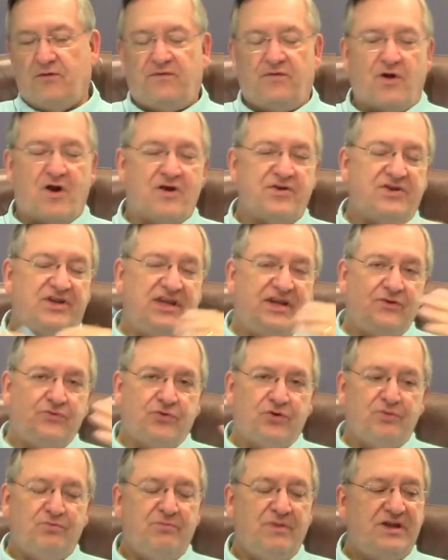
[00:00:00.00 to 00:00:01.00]
for our D
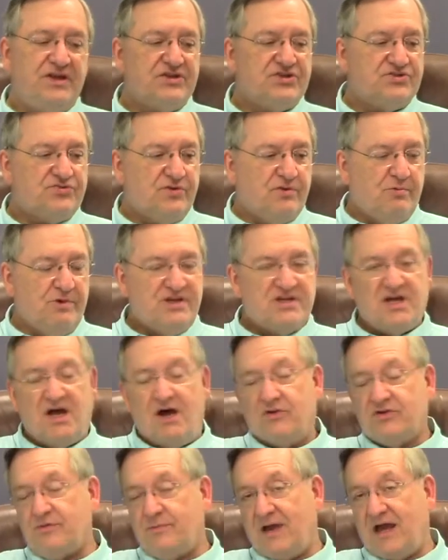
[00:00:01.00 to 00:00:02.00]
group ministry we
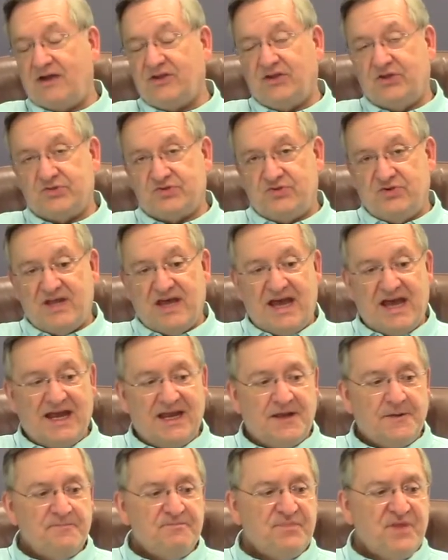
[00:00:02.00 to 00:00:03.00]
talked about
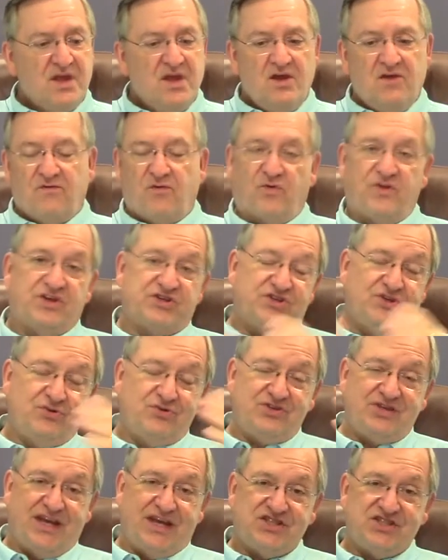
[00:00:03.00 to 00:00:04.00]
yesterday, for this New
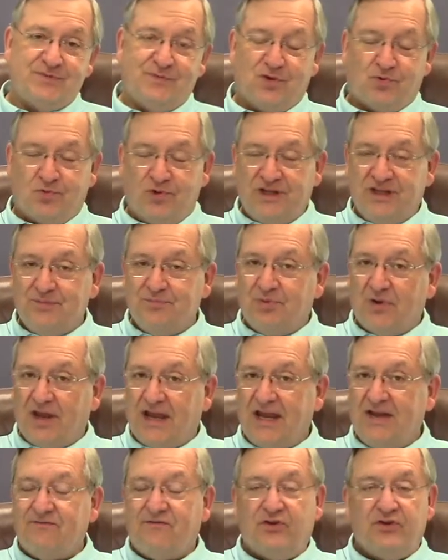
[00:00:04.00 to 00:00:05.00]
Testament reading
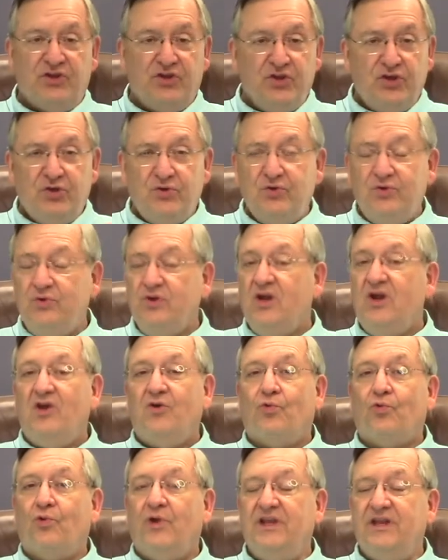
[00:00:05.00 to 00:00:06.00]
plan, for you
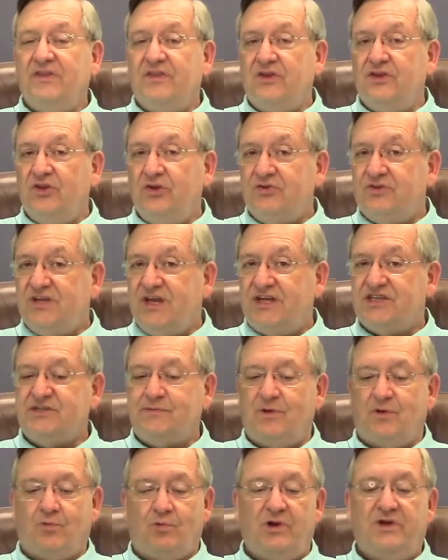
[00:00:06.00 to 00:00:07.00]
reading the New
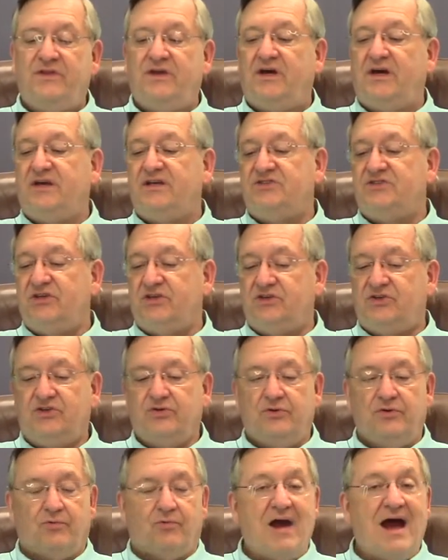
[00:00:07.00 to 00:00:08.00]
Testament with us,
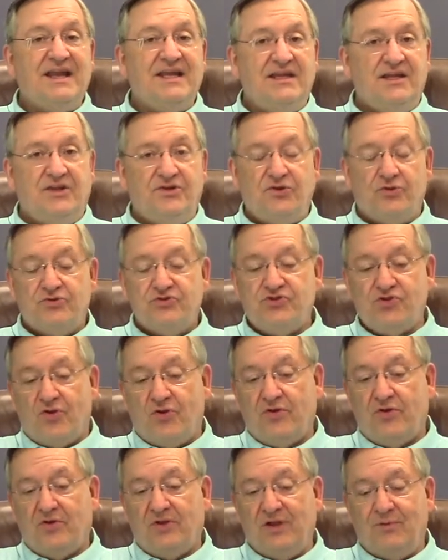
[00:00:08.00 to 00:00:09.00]
writing in your
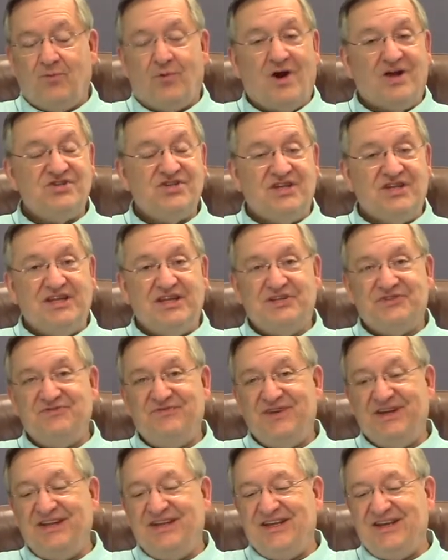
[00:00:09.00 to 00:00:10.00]
journal and watching these
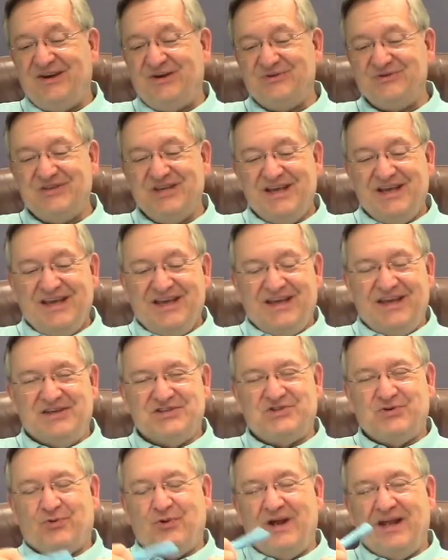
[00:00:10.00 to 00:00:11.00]
videos, is
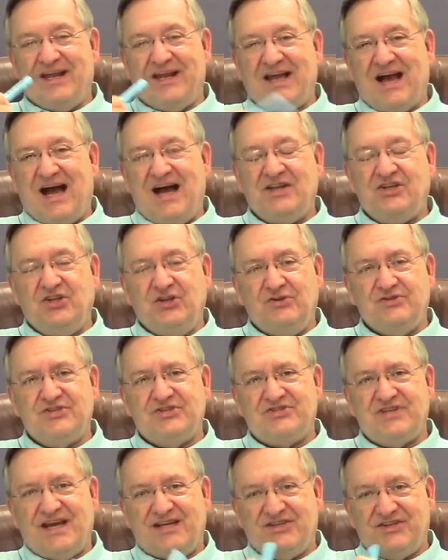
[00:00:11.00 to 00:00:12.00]
the way God uses
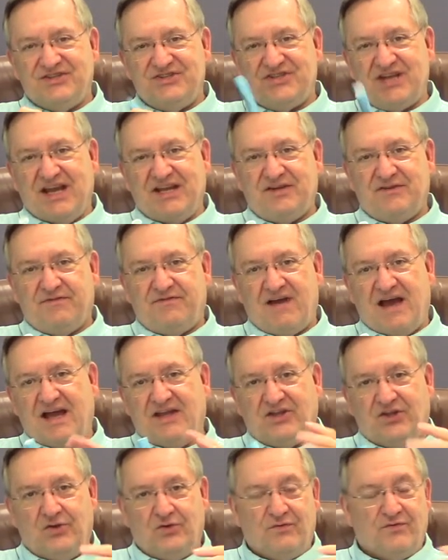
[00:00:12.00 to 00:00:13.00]
that to sanctify
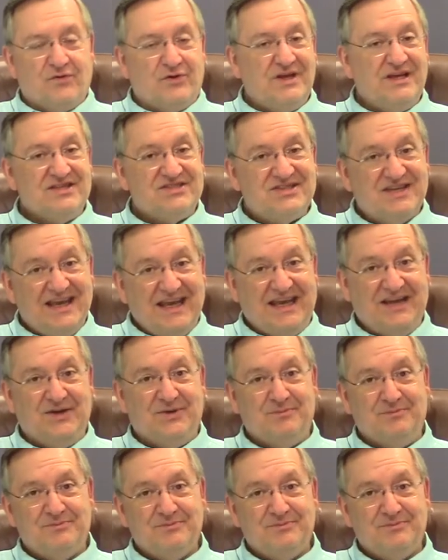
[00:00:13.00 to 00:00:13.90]
you for his kingdom.